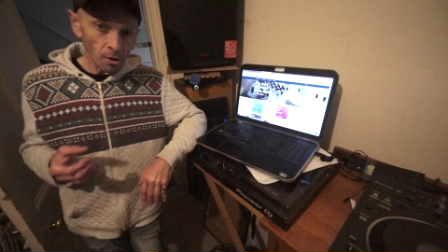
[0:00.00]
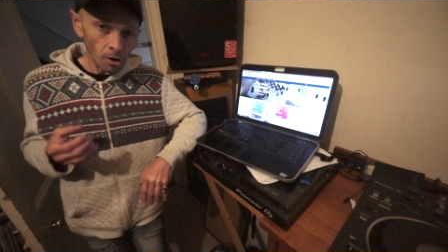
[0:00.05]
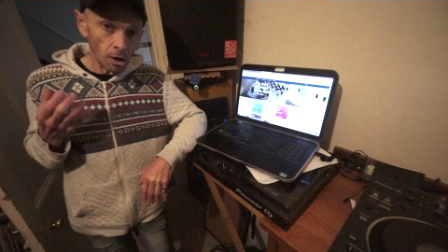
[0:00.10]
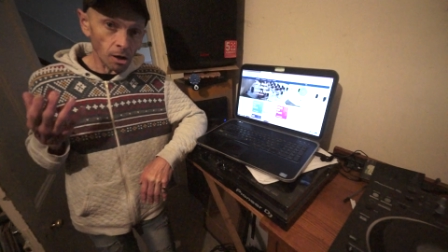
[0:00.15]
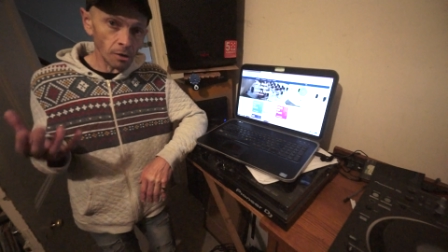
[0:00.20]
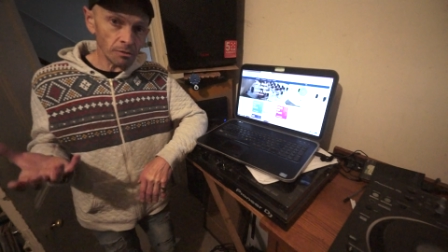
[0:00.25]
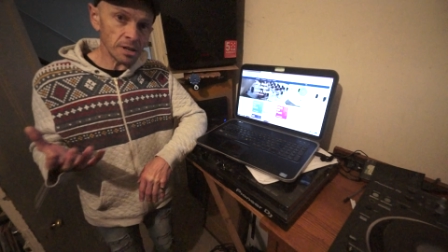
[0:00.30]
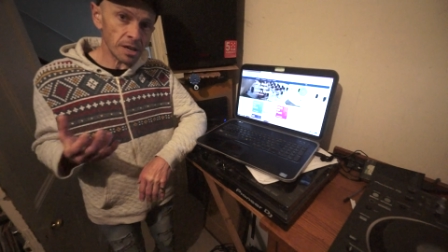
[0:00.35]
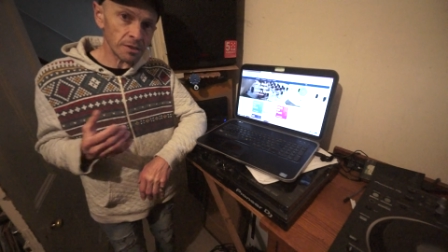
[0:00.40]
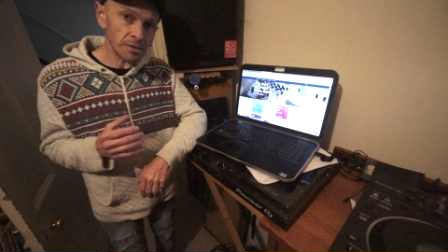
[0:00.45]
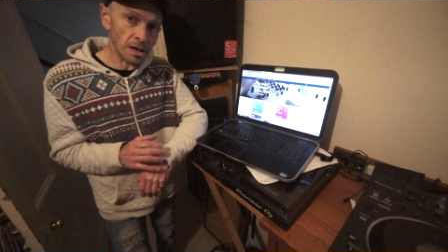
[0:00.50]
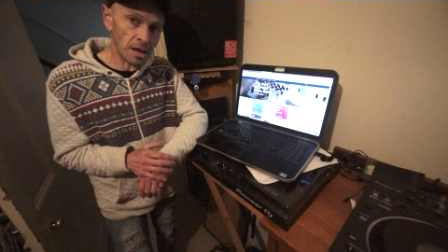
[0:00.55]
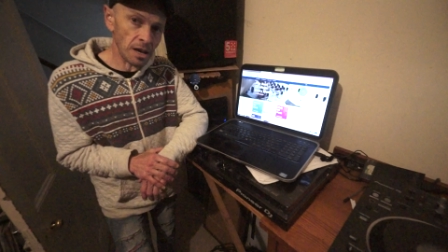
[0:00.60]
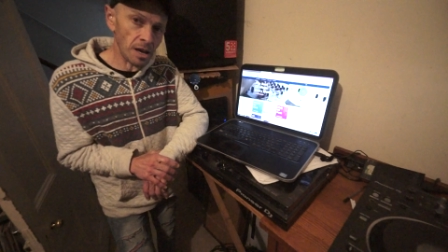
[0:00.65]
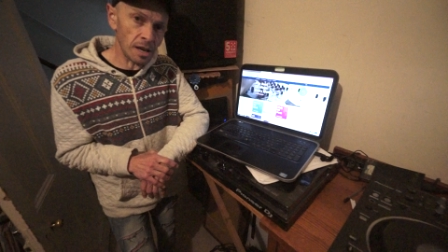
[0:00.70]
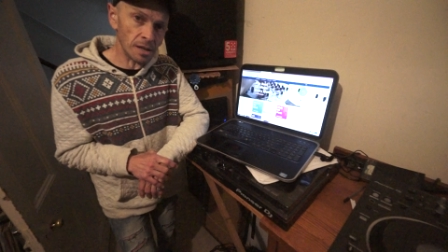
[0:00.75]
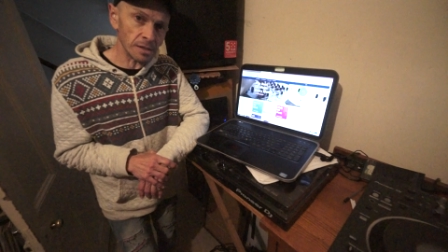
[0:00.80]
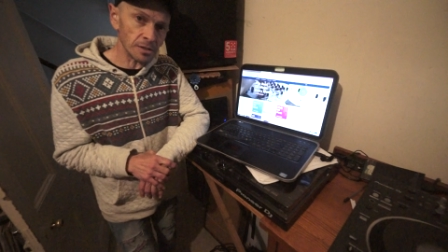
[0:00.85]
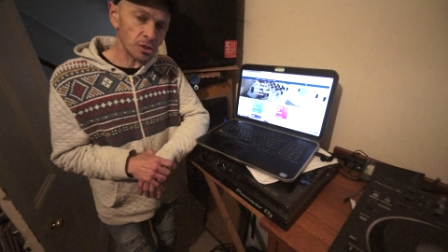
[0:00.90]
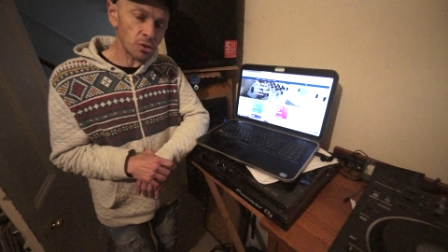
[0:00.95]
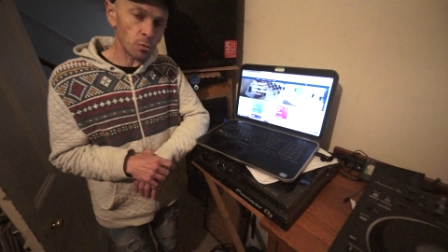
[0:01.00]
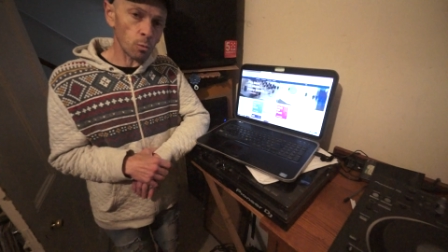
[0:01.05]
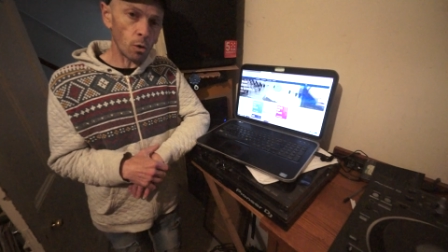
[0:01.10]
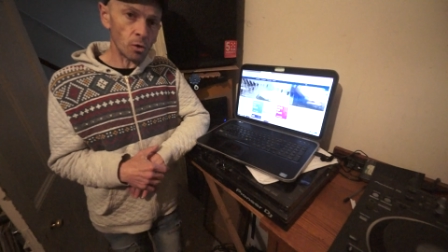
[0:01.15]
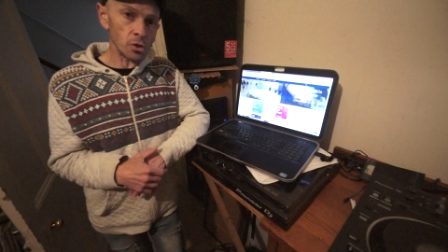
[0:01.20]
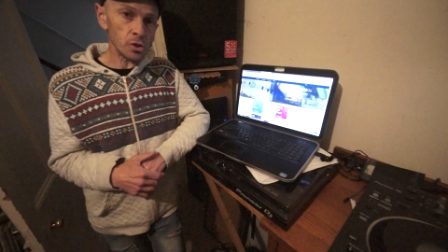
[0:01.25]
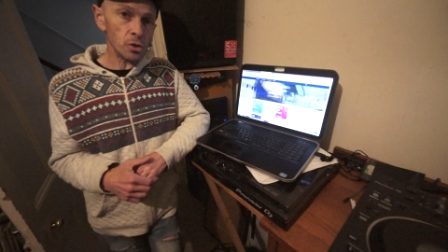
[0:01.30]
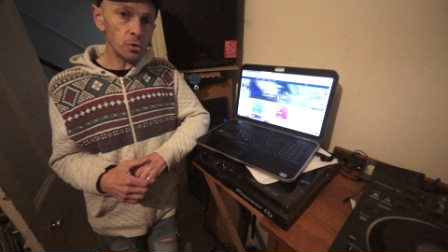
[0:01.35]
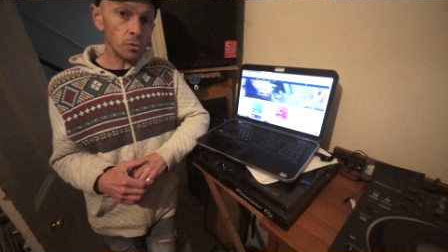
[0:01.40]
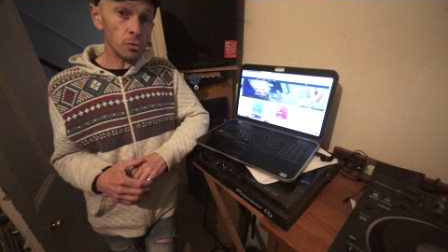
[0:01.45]
On the other hand,
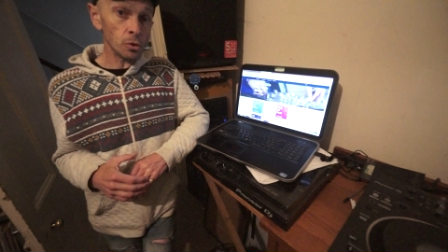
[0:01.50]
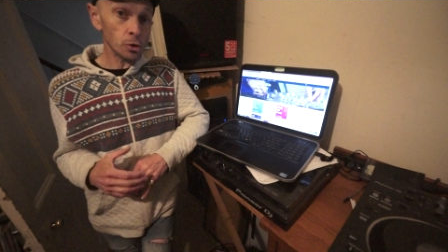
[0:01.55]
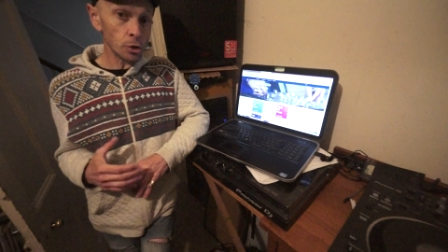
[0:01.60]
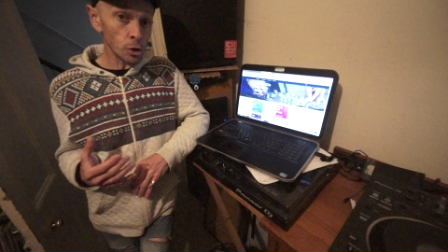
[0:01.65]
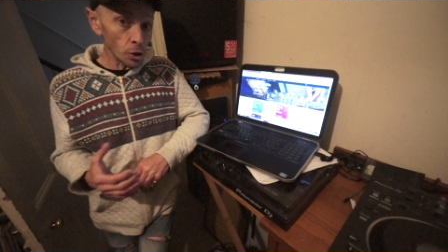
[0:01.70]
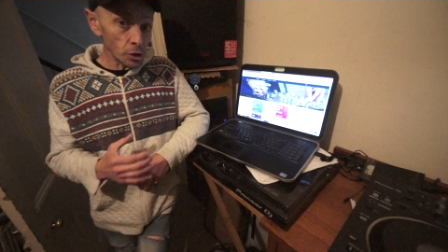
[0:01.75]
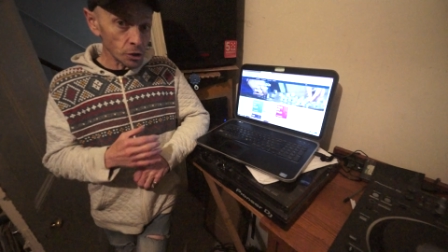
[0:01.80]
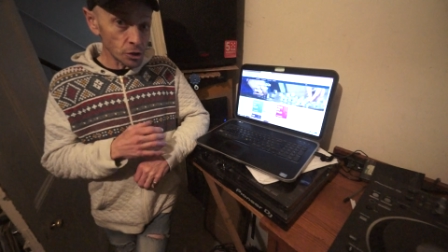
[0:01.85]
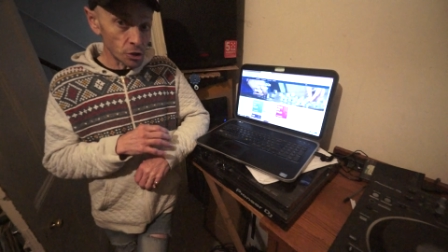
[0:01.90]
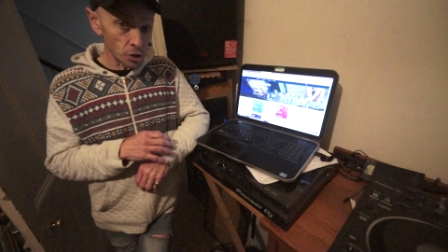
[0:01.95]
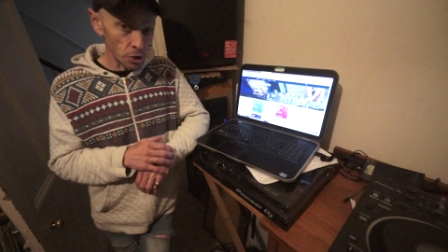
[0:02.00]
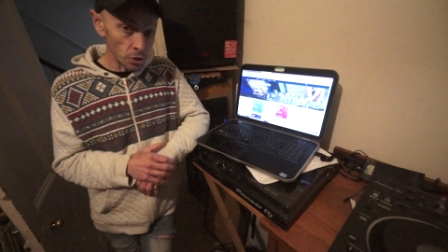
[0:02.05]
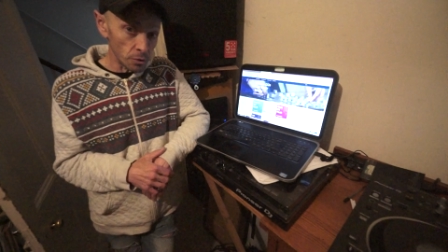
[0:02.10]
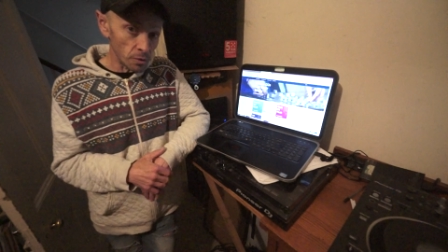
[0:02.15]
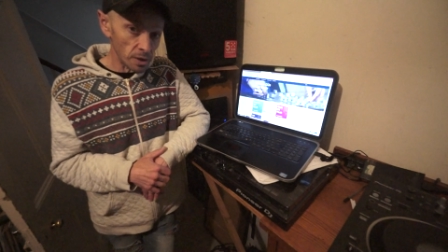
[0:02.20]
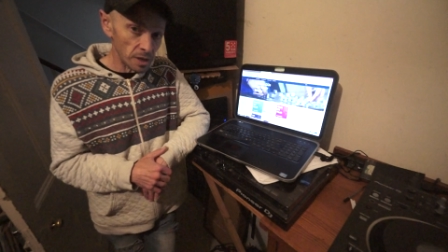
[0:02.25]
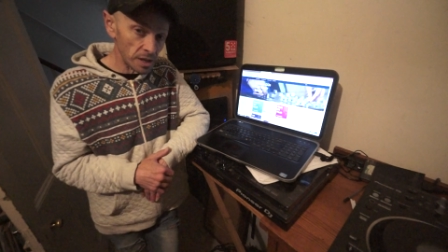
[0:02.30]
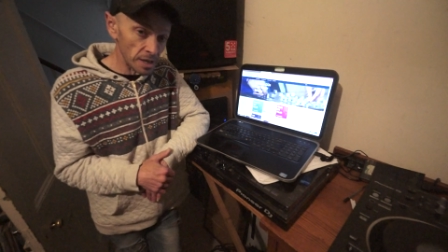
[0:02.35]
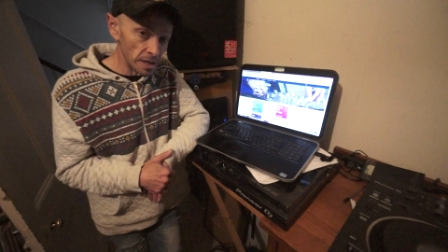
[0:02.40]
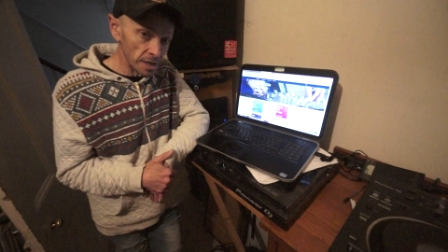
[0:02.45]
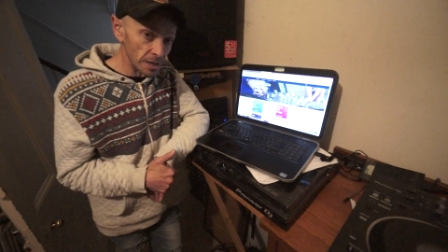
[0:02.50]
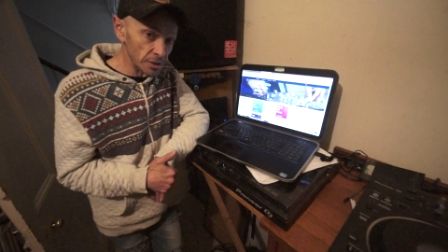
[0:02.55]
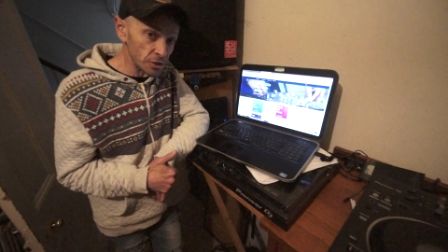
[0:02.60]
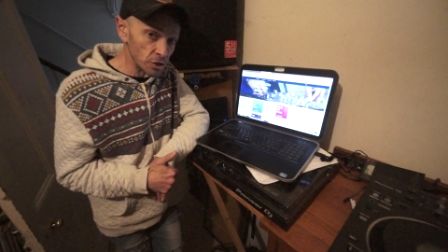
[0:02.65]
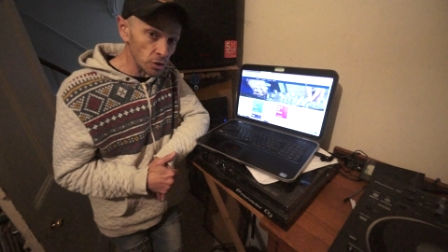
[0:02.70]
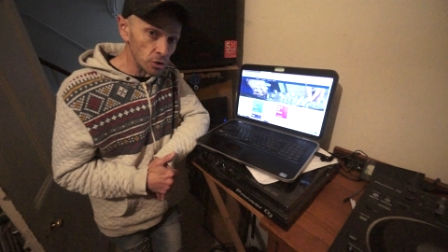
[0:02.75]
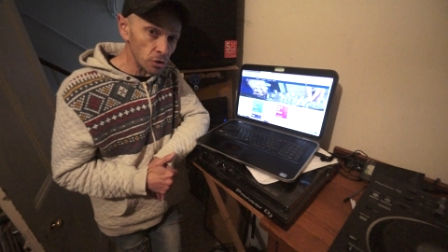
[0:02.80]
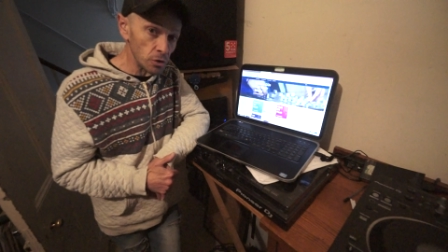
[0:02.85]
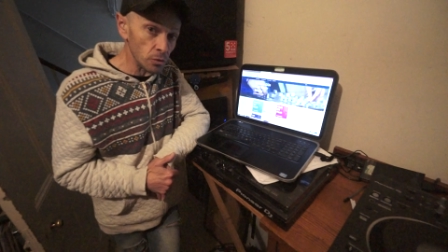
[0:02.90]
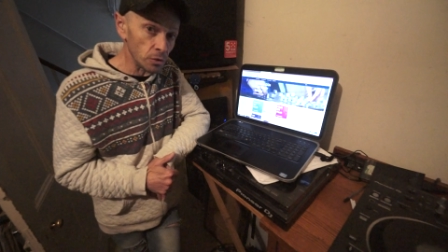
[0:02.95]
what you could do
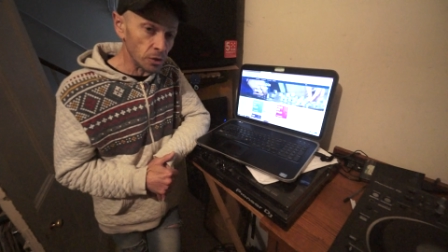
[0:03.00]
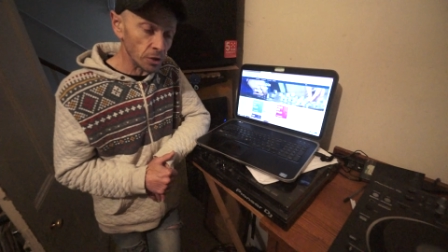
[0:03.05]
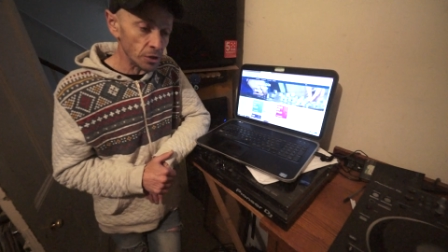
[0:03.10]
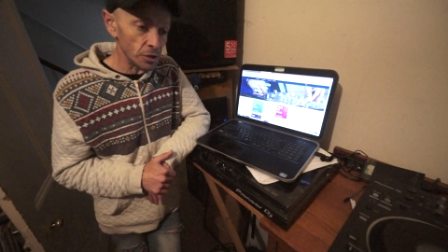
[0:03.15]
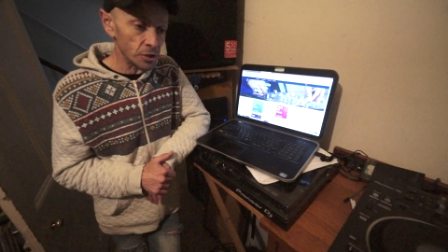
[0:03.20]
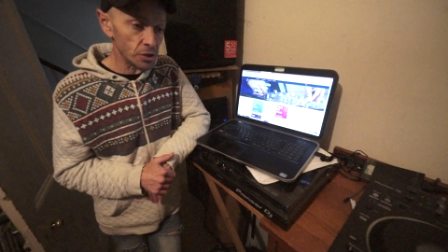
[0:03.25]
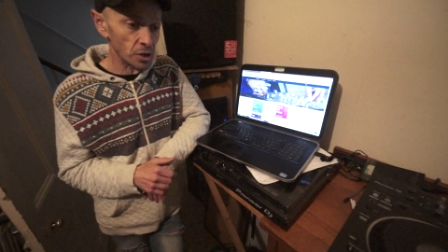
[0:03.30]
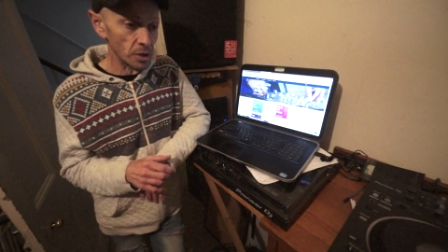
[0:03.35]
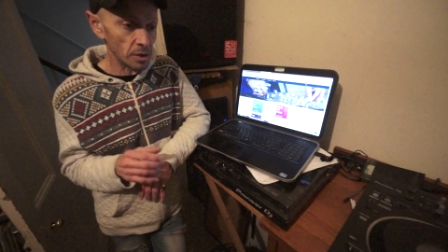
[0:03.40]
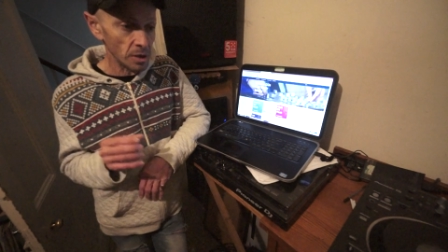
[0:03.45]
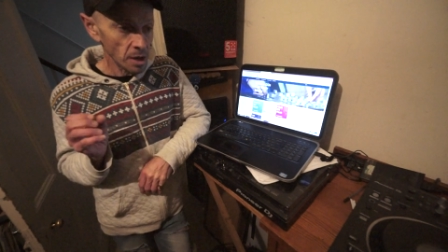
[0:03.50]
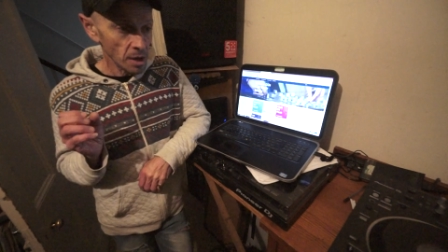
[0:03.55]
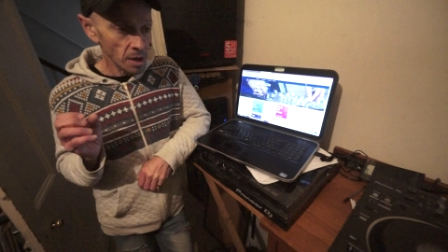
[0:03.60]
is you could